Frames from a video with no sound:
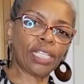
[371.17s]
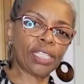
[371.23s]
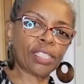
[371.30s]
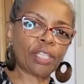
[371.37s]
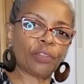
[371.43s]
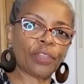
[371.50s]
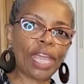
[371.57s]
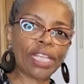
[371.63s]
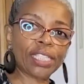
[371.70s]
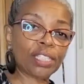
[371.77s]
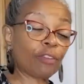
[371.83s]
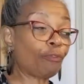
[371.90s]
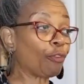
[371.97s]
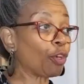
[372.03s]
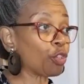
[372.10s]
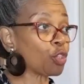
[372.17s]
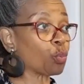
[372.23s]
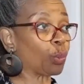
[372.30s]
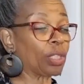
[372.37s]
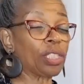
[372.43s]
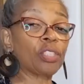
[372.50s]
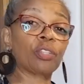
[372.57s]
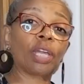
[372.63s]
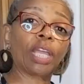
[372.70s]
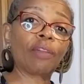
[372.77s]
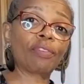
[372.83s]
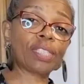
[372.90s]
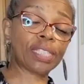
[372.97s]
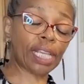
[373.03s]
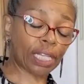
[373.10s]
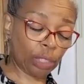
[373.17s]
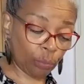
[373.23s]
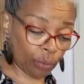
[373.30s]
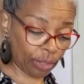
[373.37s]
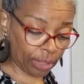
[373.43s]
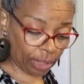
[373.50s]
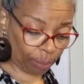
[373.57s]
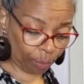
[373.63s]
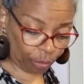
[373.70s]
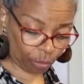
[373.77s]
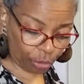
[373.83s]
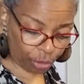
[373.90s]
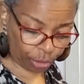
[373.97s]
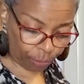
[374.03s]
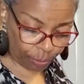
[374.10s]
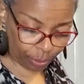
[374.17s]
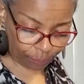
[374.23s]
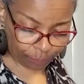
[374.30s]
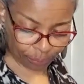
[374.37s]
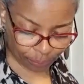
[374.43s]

so that's the first one. So I have a second one that I'm going to show you.